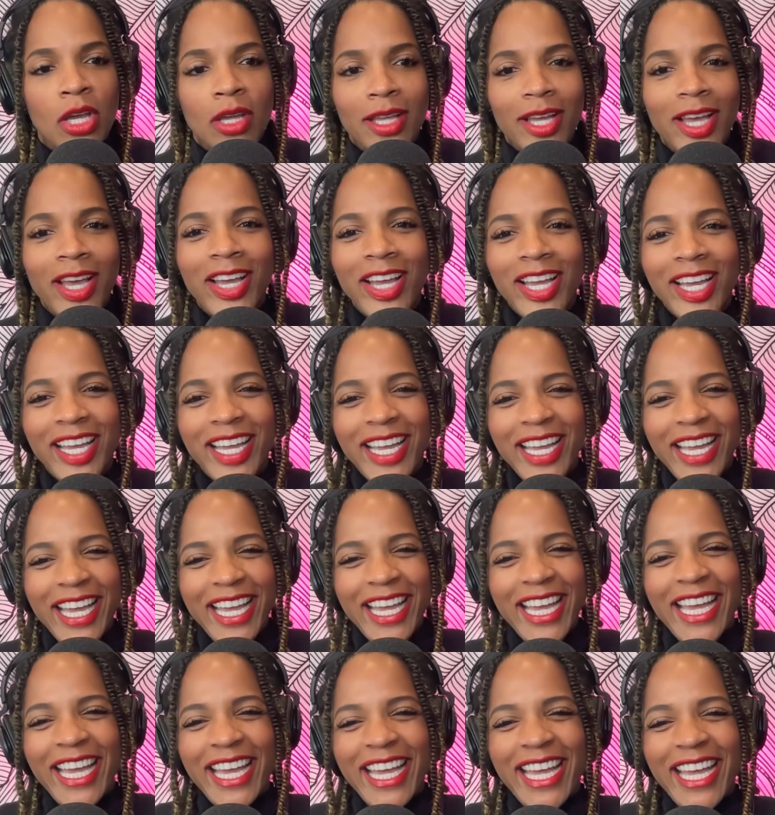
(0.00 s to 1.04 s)
Like,
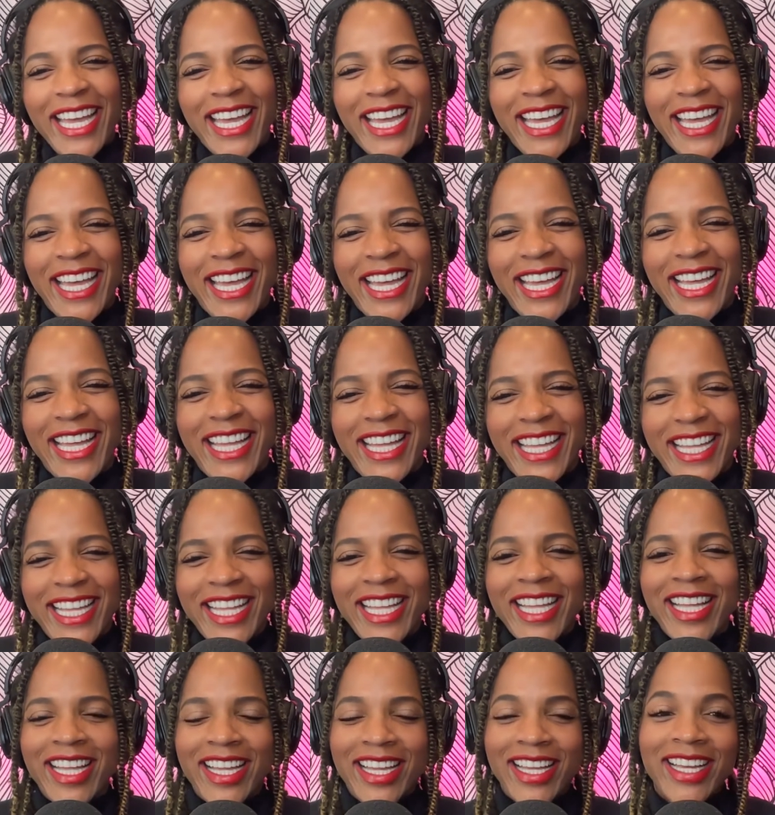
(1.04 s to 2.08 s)
this man had a gun and it
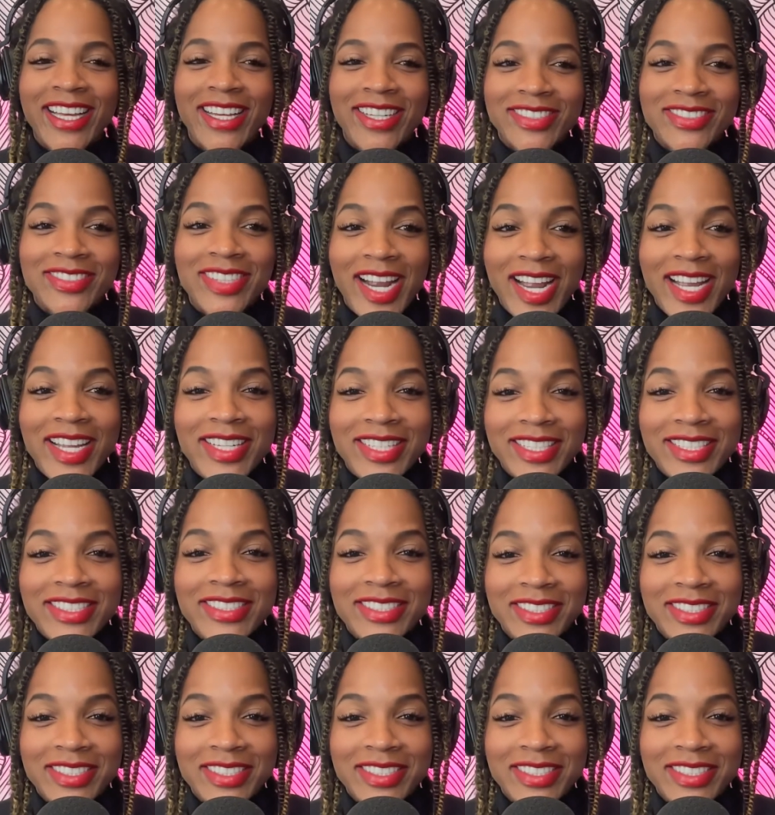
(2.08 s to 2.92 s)
was 10 feet, 15